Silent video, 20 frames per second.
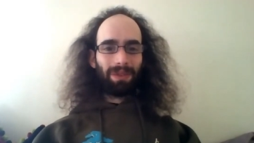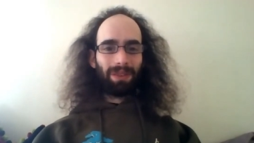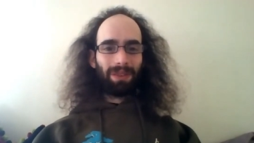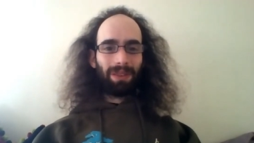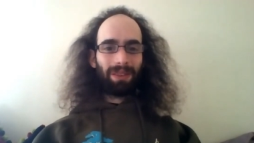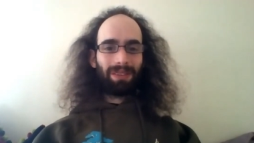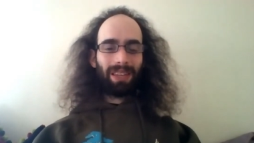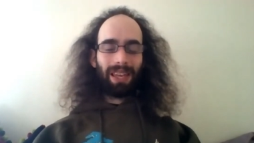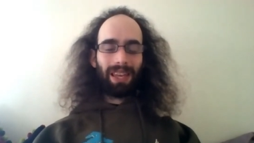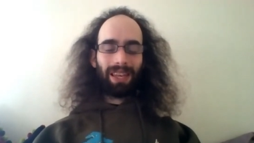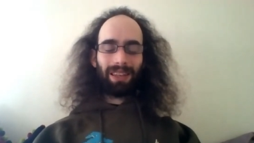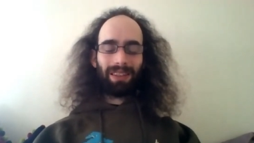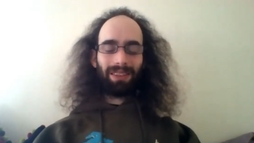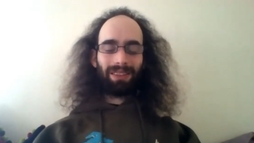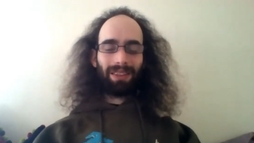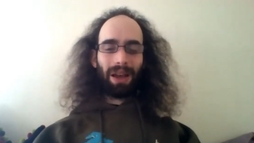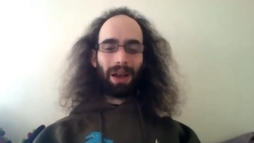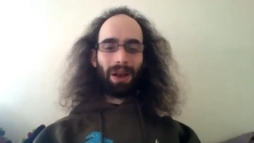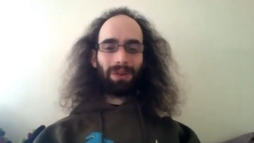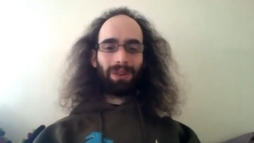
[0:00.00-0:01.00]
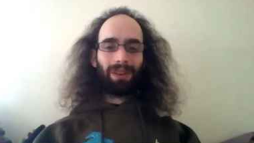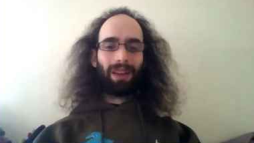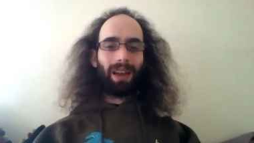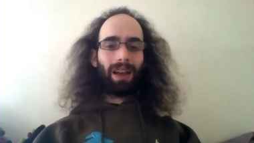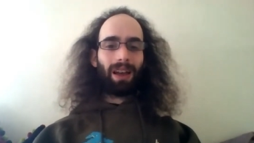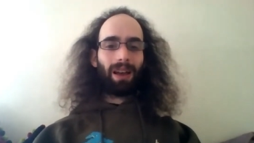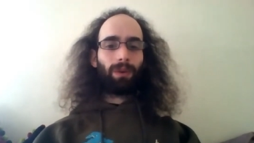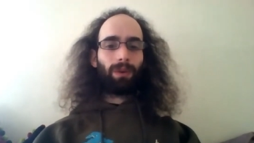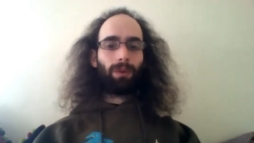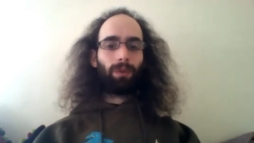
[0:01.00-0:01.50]
take it down.
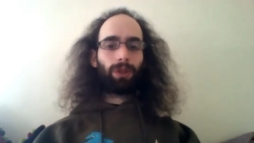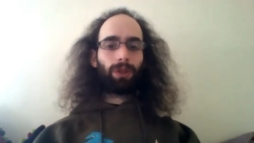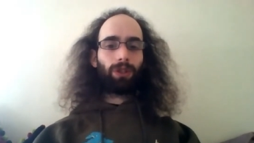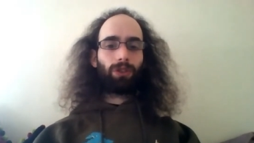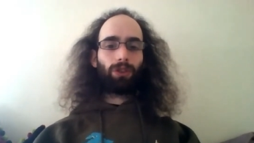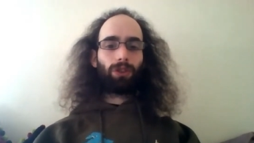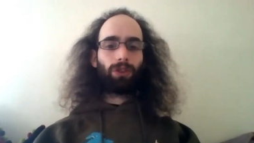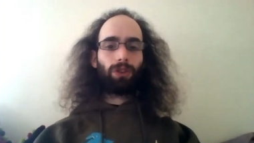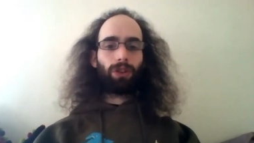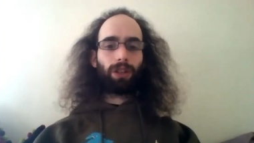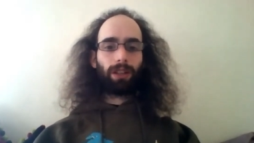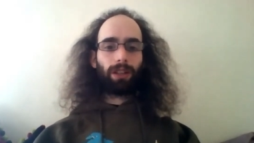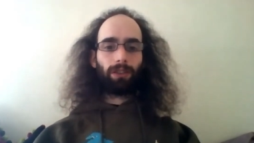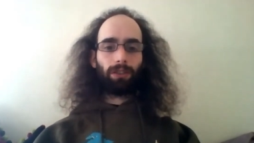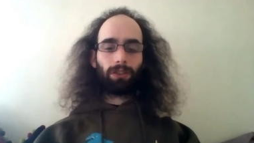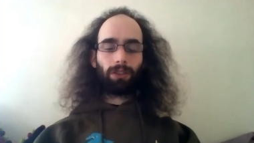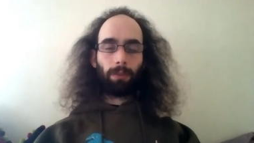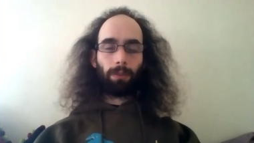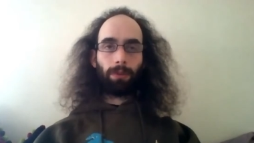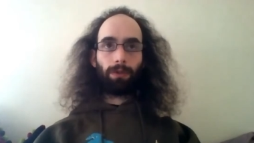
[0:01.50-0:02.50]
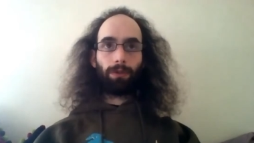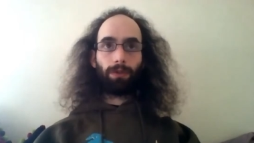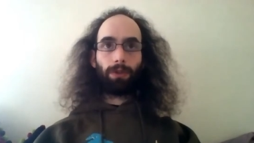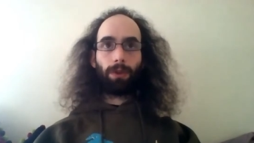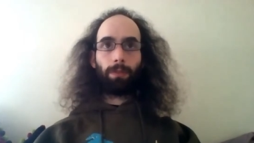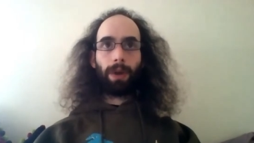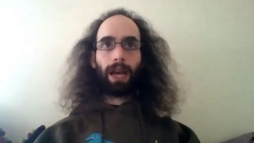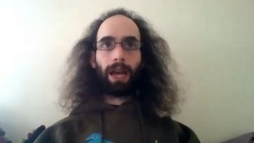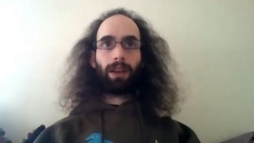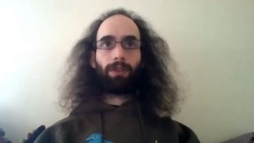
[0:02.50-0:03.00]
We should look at some of the
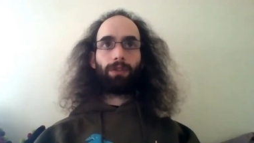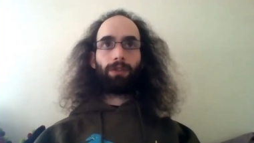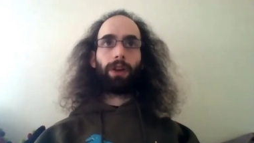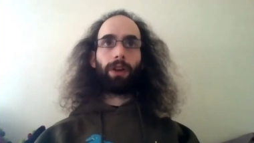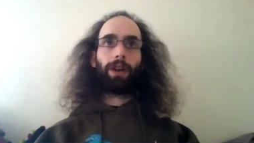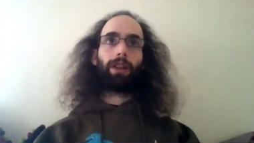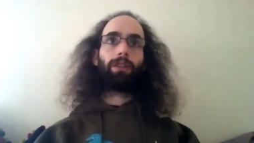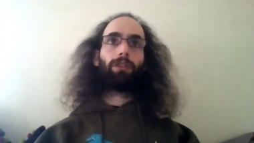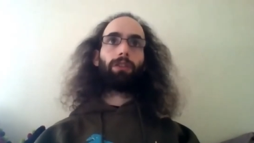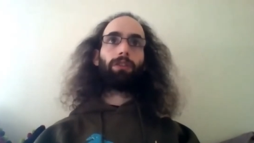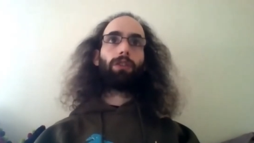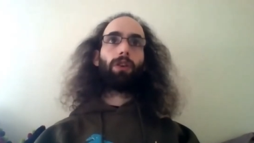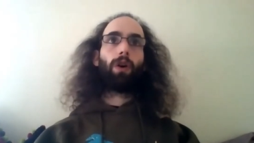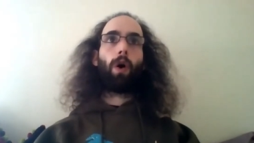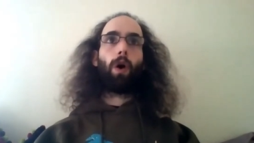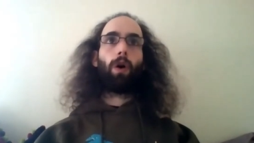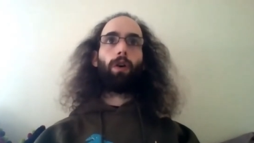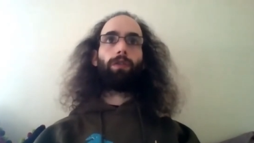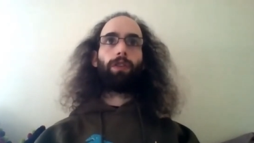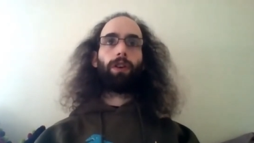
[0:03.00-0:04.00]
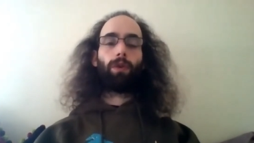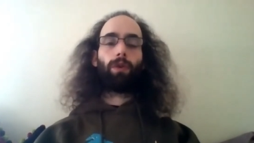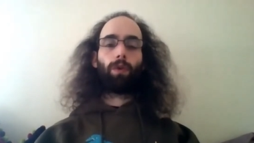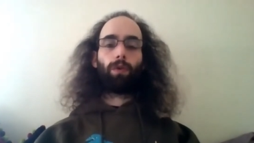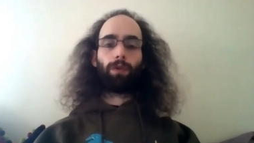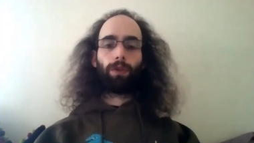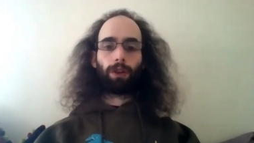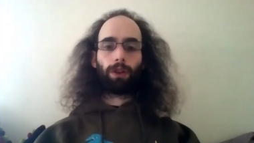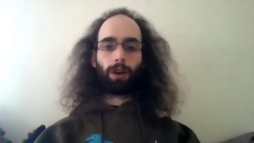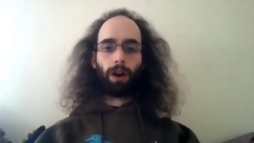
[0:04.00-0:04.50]
benefits of it
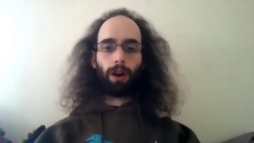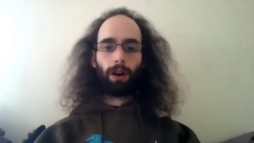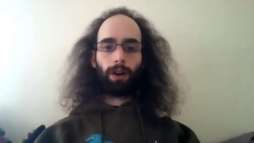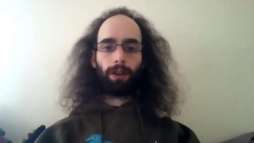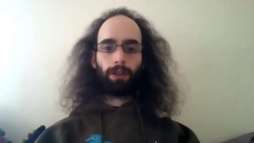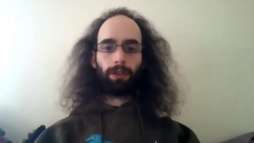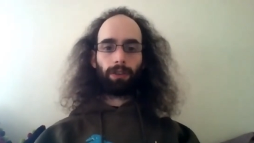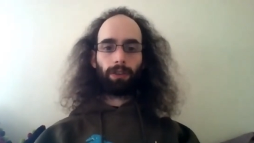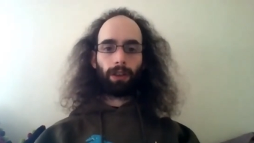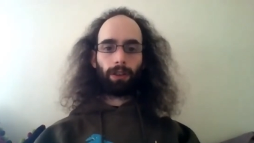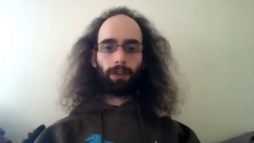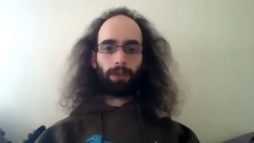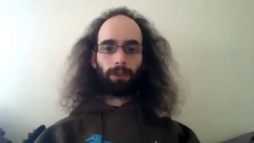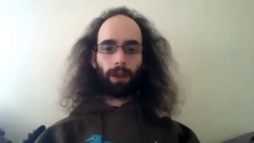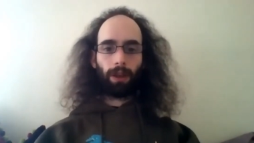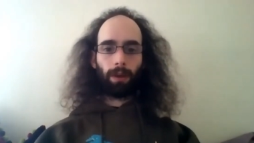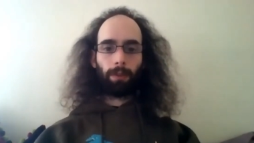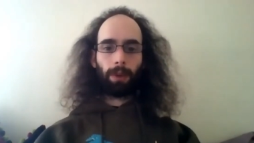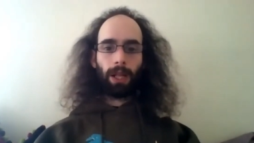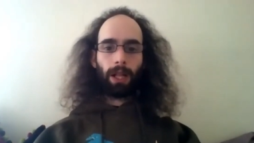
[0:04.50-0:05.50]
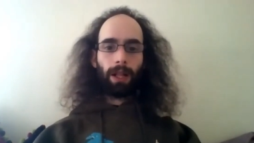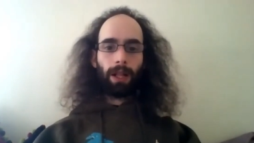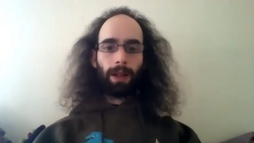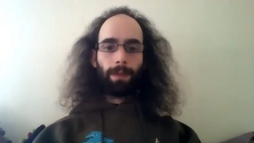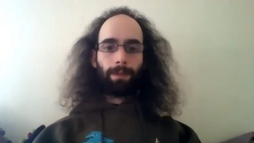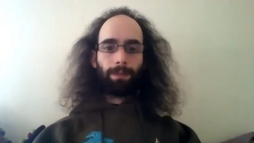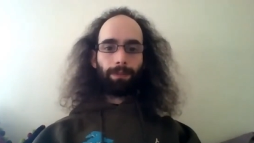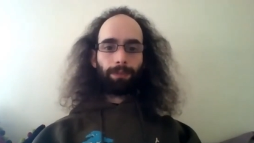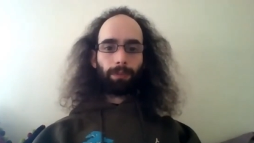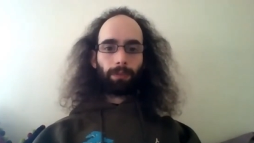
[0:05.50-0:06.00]
over the current system.
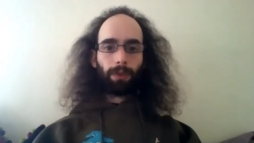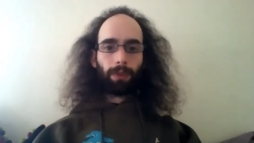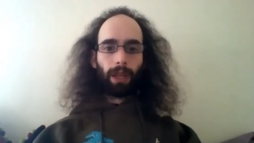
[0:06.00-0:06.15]
Yeah.